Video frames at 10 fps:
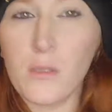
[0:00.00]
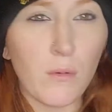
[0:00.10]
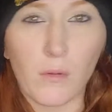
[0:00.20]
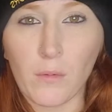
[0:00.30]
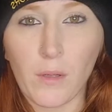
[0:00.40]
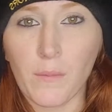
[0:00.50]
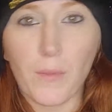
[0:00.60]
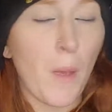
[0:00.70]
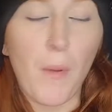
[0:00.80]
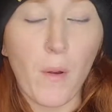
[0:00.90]
or three
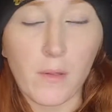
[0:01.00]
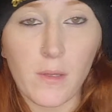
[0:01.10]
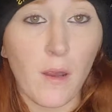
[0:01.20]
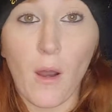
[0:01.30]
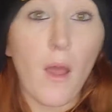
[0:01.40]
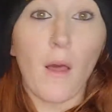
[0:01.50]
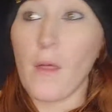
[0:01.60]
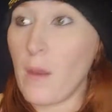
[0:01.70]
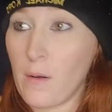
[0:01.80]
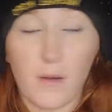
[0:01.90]
ponies in here
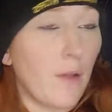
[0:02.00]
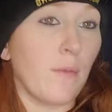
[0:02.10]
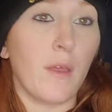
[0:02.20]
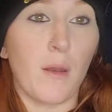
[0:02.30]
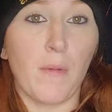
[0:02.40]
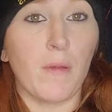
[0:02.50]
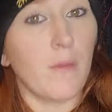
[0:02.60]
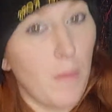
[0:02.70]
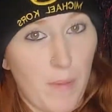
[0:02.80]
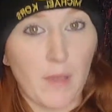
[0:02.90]
that are definitely going to be
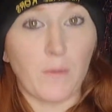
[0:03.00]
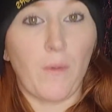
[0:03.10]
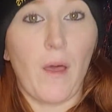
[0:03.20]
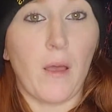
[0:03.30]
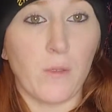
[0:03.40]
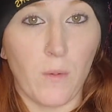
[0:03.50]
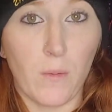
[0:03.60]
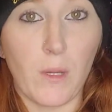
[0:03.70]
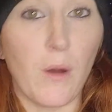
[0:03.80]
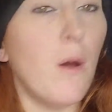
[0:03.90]
the best for last sort of
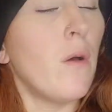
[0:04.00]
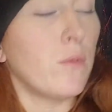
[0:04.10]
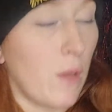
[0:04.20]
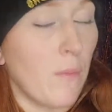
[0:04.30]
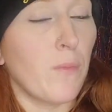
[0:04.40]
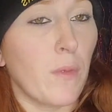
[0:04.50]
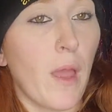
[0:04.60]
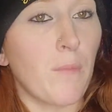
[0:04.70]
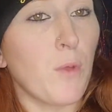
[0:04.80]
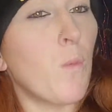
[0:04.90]
deal. So yeah,
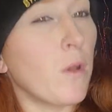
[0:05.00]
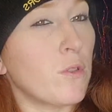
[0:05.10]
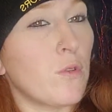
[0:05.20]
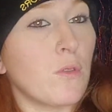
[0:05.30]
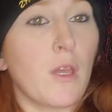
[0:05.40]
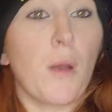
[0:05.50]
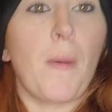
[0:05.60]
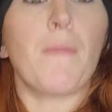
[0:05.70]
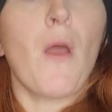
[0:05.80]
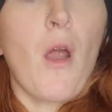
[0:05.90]
we'll get to those later.
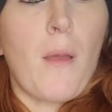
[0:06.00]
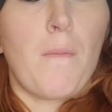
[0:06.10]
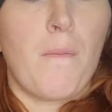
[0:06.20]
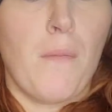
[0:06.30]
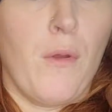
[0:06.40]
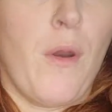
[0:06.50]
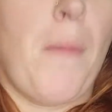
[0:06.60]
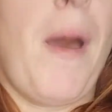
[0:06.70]
But all right, be right